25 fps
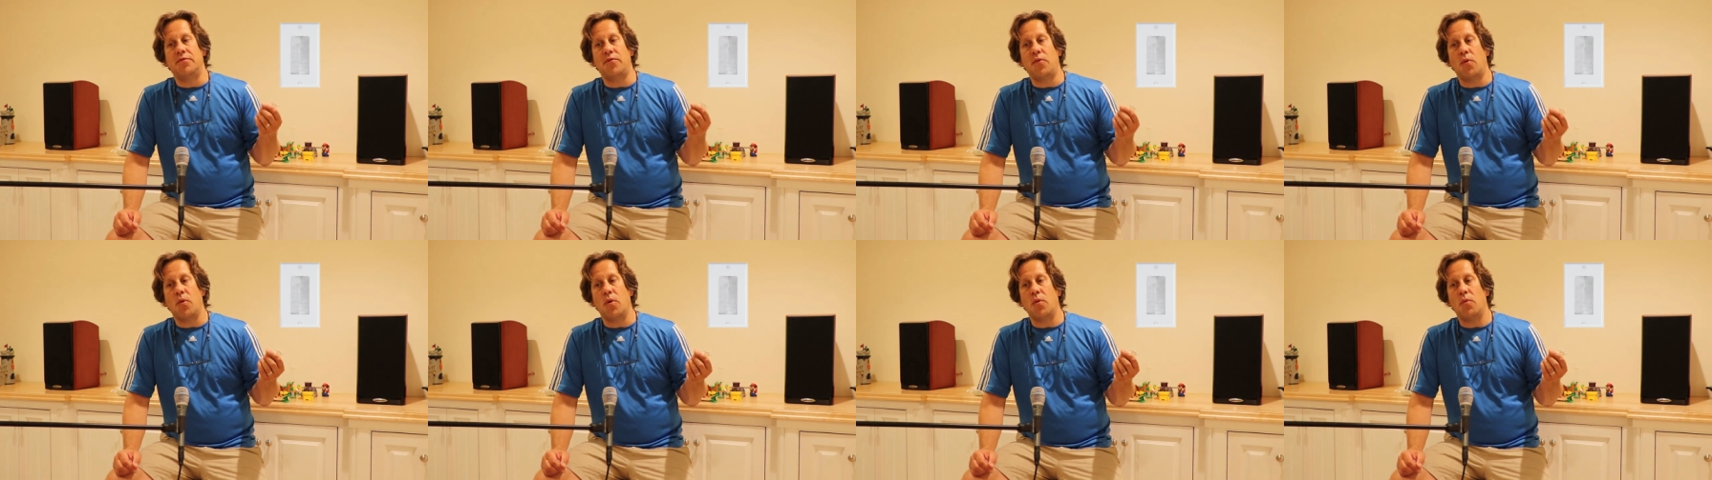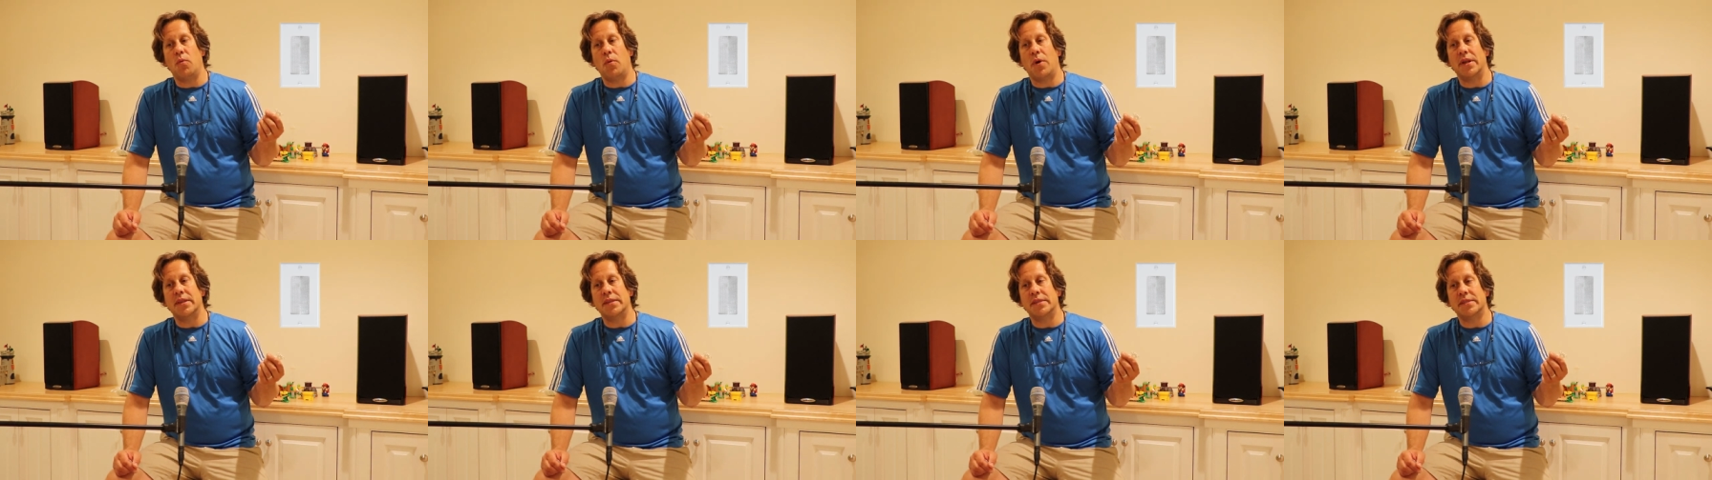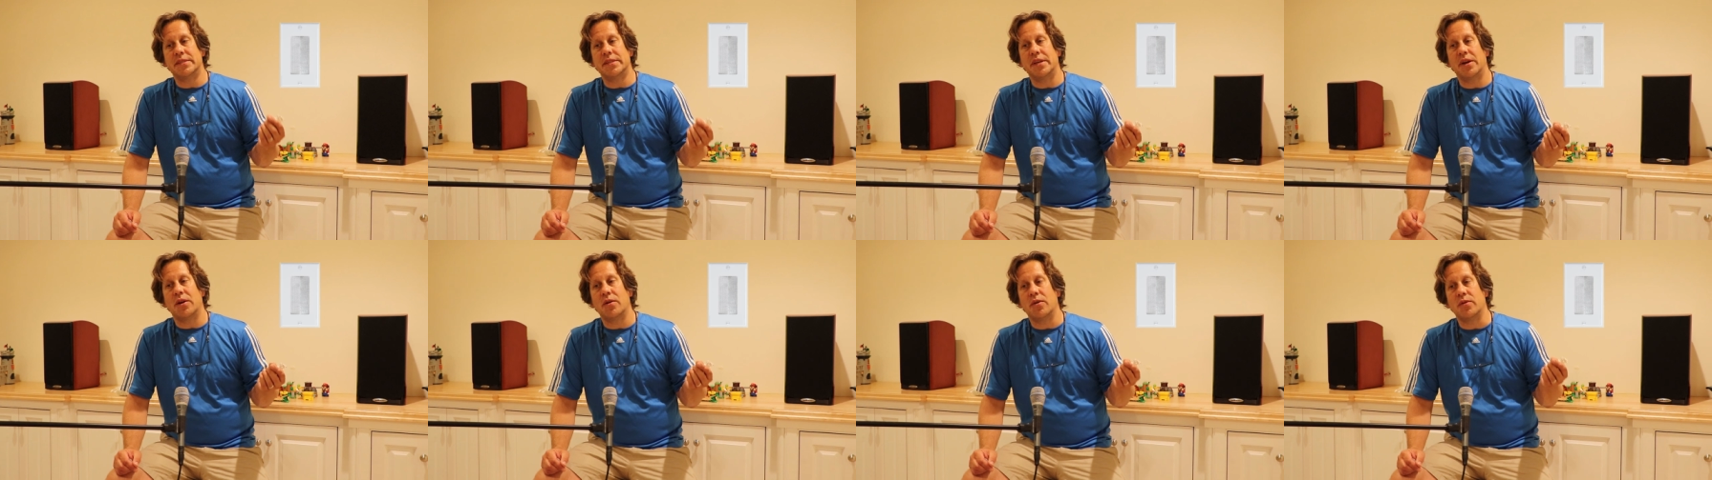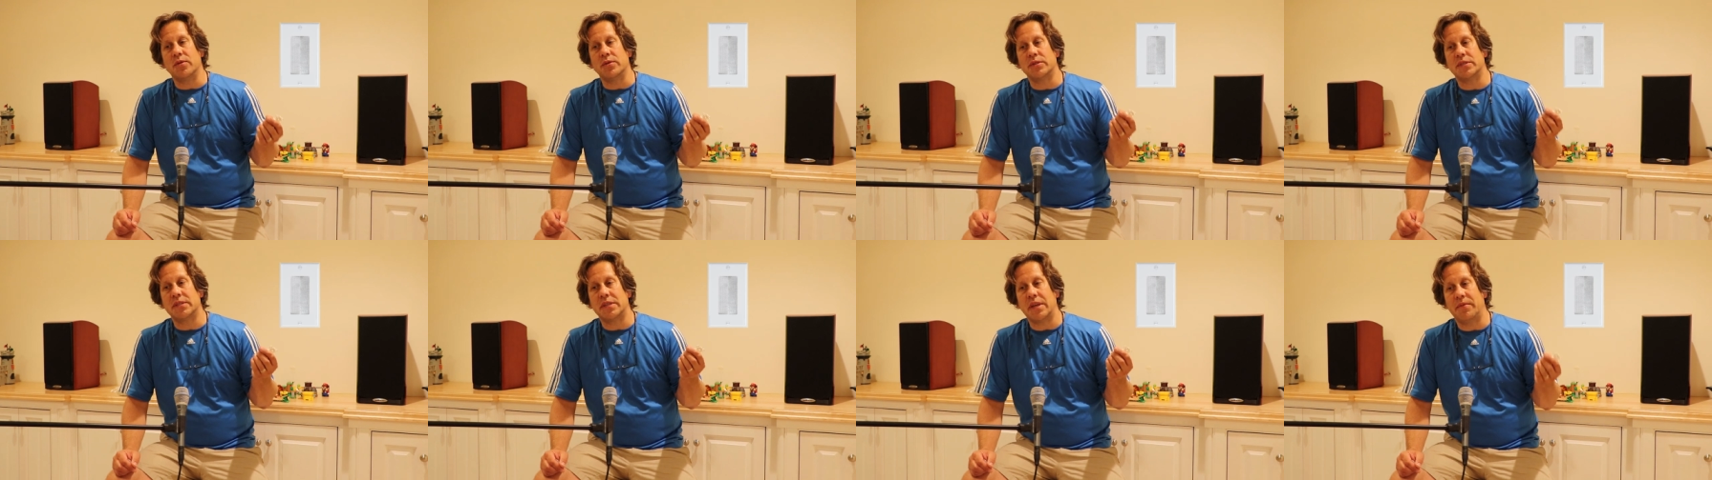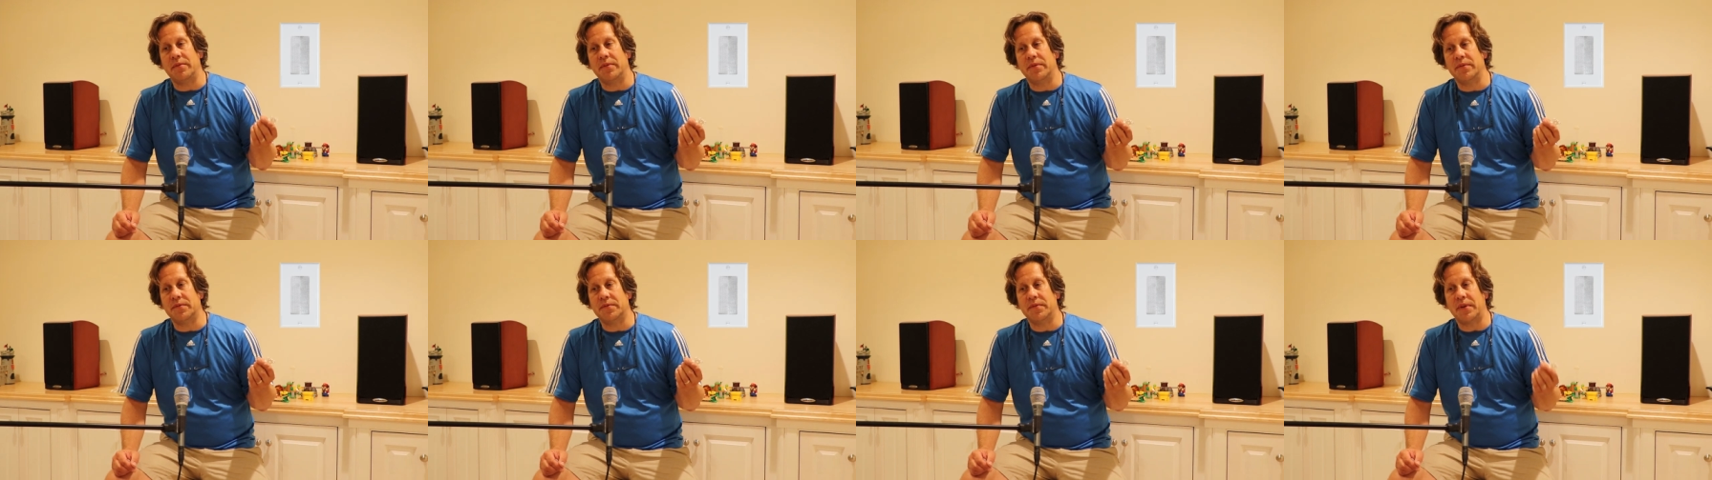four one zero
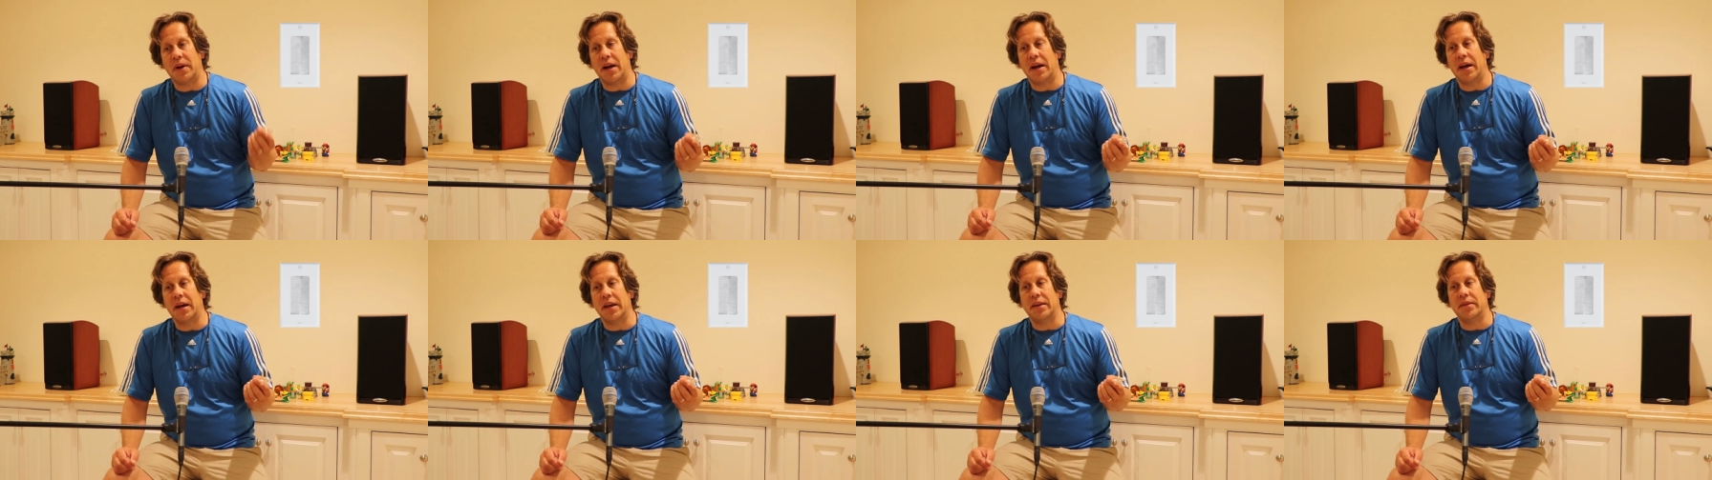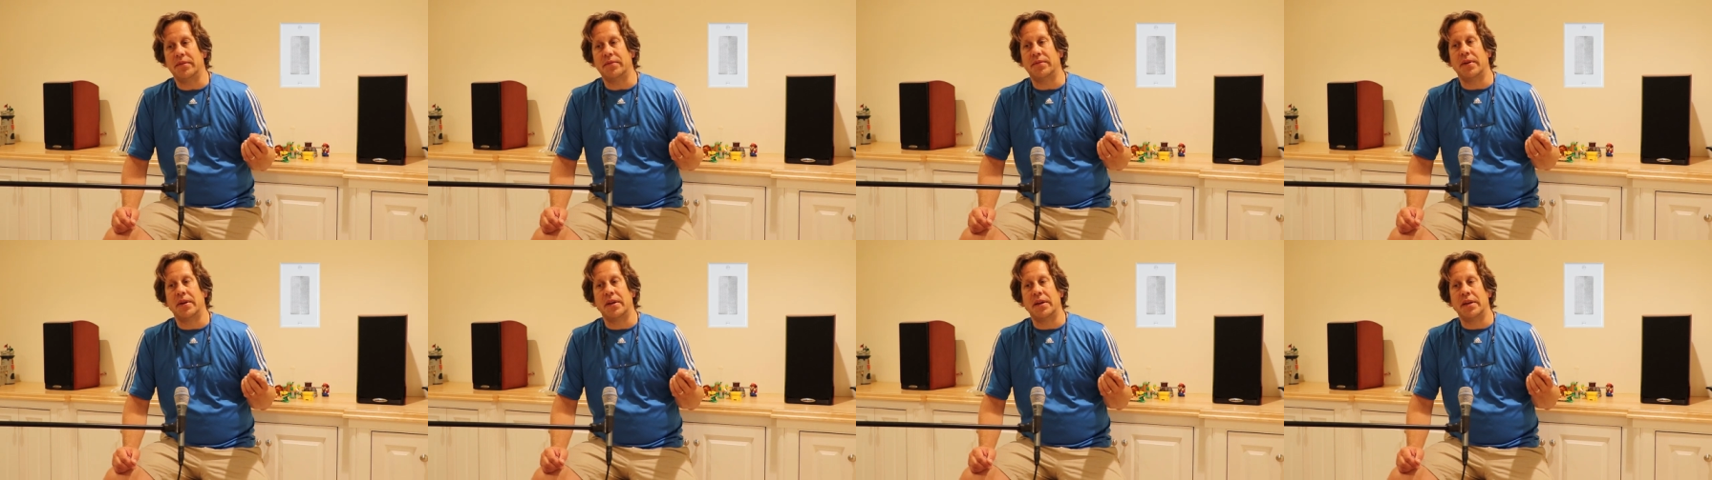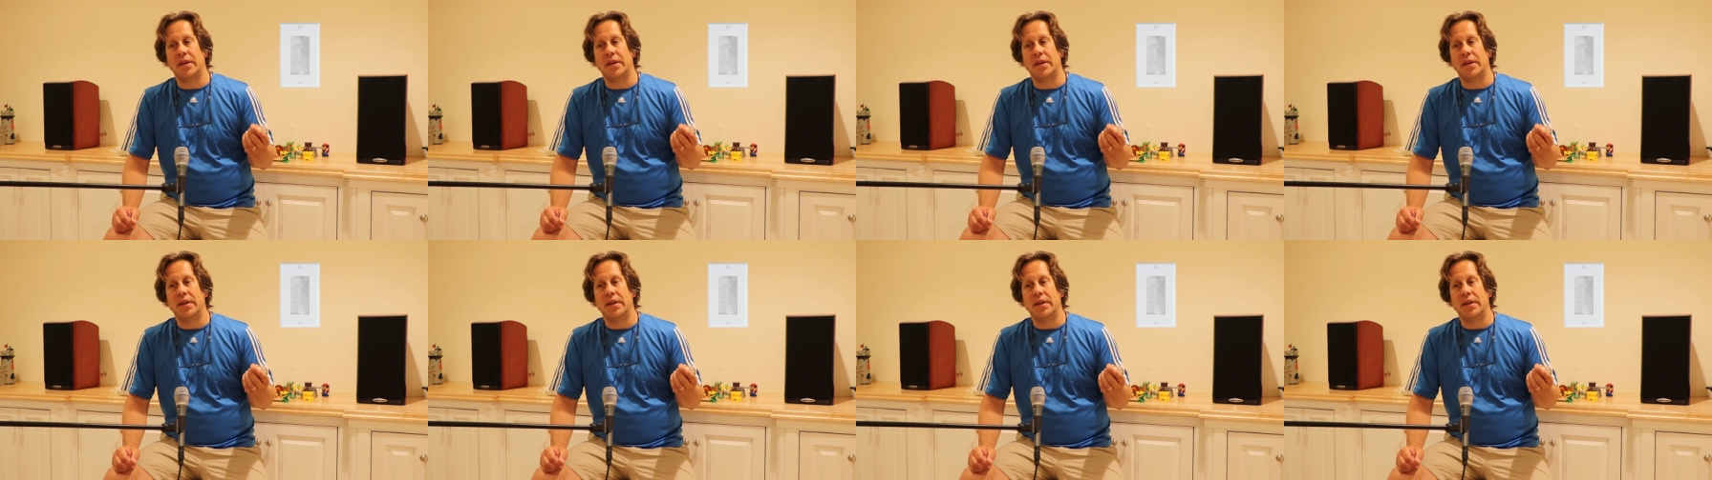seven five